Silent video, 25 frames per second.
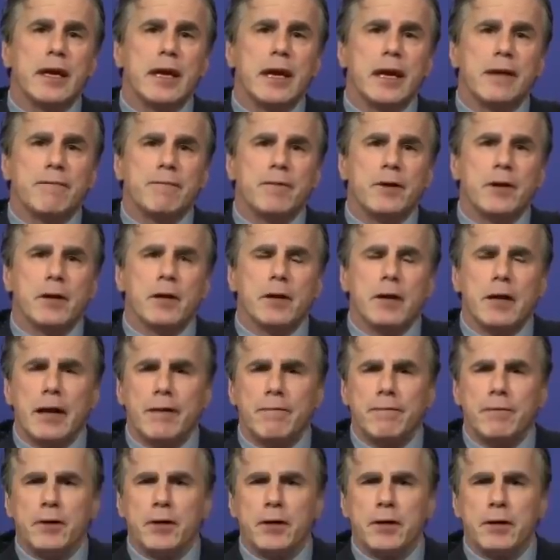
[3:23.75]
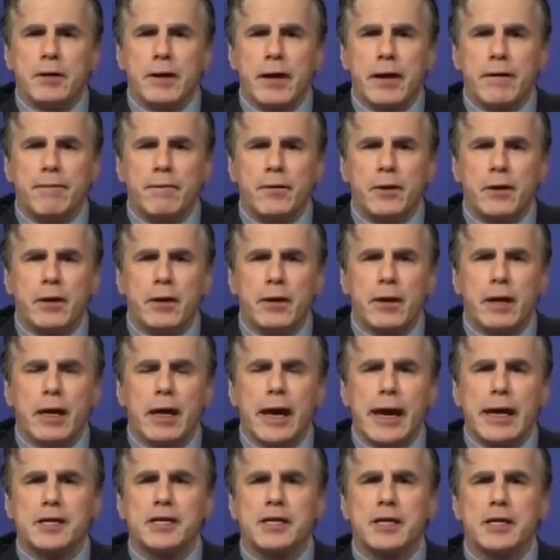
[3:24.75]
if your
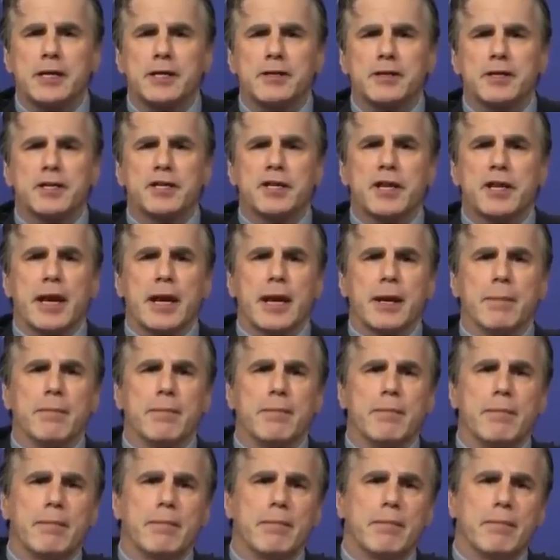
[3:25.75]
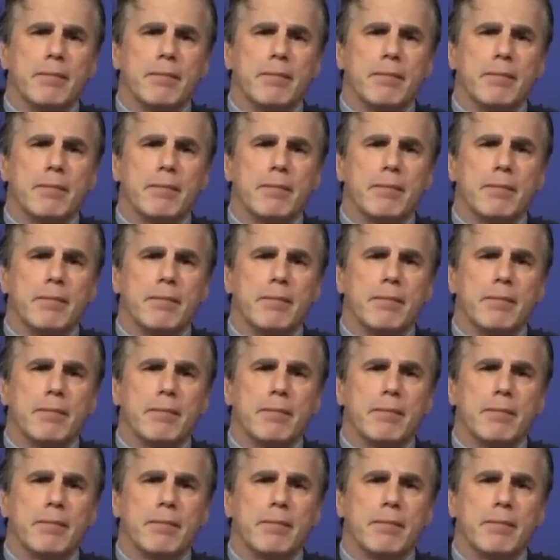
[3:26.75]
election is a sham.